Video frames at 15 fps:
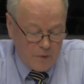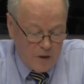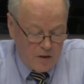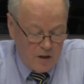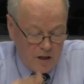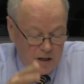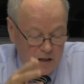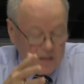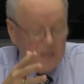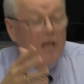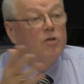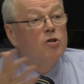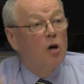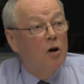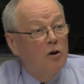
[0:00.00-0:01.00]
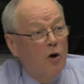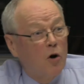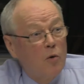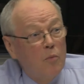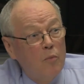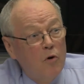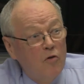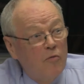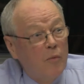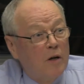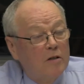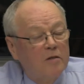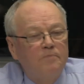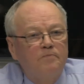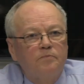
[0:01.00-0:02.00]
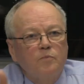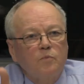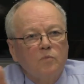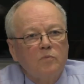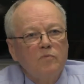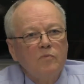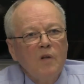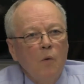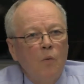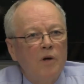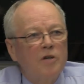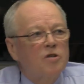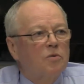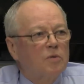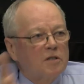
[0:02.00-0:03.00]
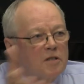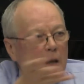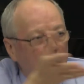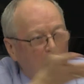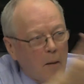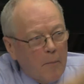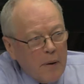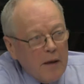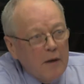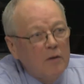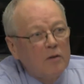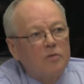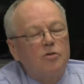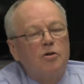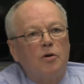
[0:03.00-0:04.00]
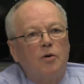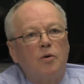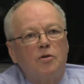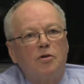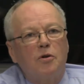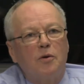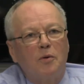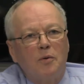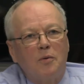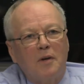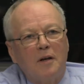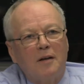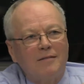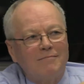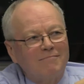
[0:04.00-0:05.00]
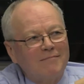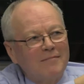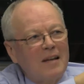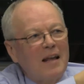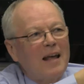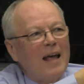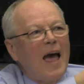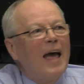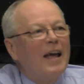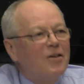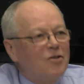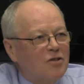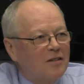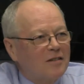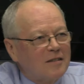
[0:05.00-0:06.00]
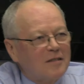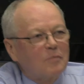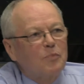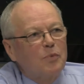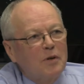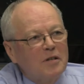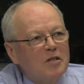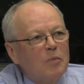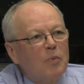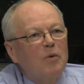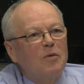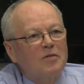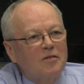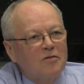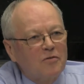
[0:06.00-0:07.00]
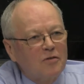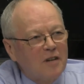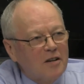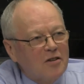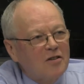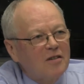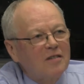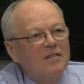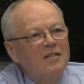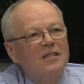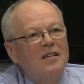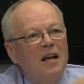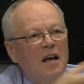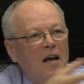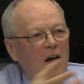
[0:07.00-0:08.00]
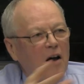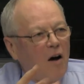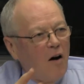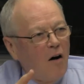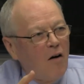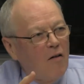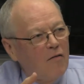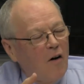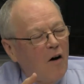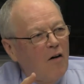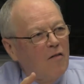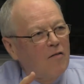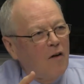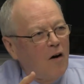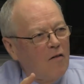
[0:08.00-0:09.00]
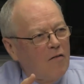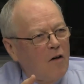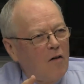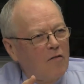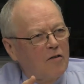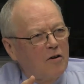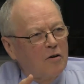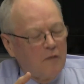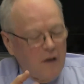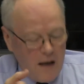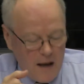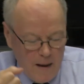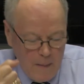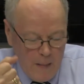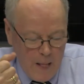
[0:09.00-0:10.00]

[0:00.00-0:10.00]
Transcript: The Daejeongyo movement, which was appealed to the ancient principles and traditions of Korea,